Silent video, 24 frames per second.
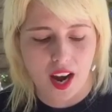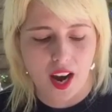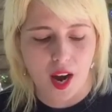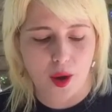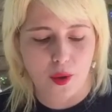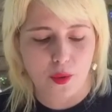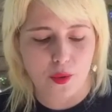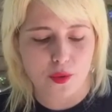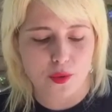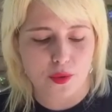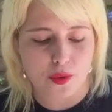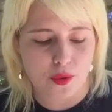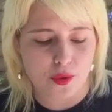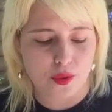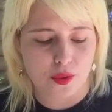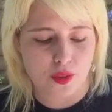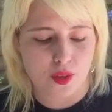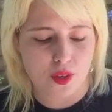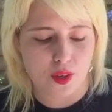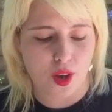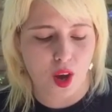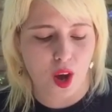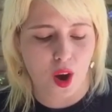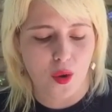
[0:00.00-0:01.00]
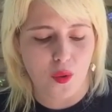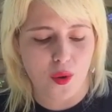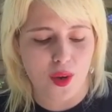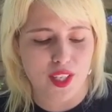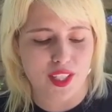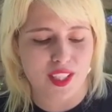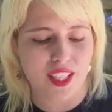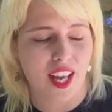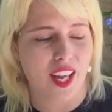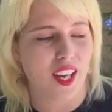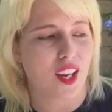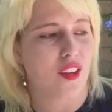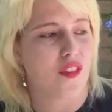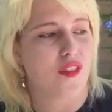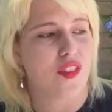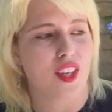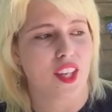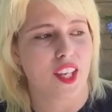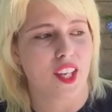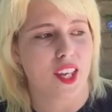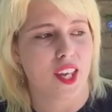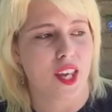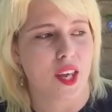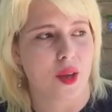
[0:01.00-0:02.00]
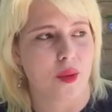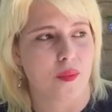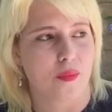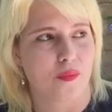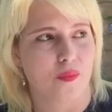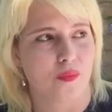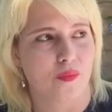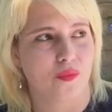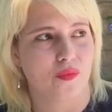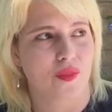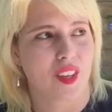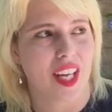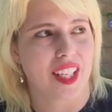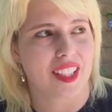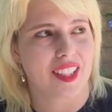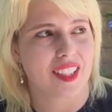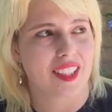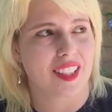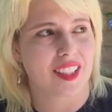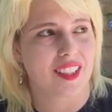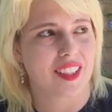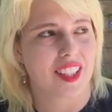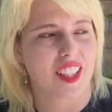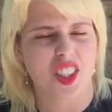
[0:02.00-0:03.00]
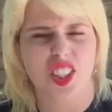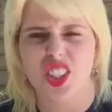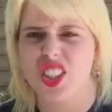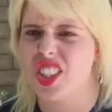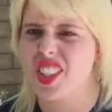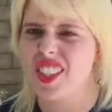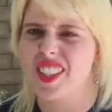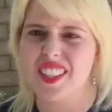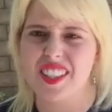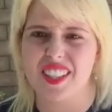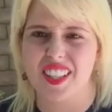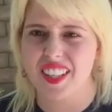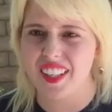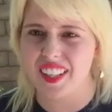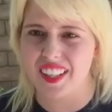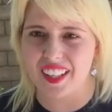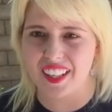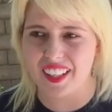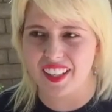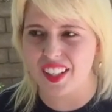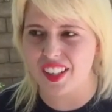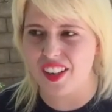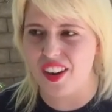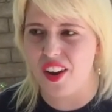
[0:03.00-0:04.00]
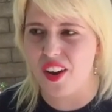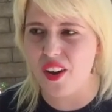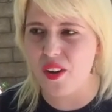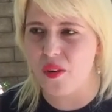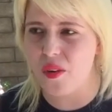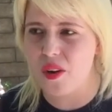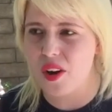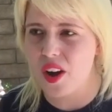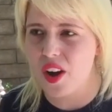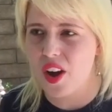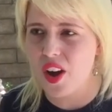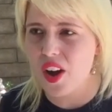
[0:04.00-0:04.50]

I was always kind of thinking that's just silly, you know.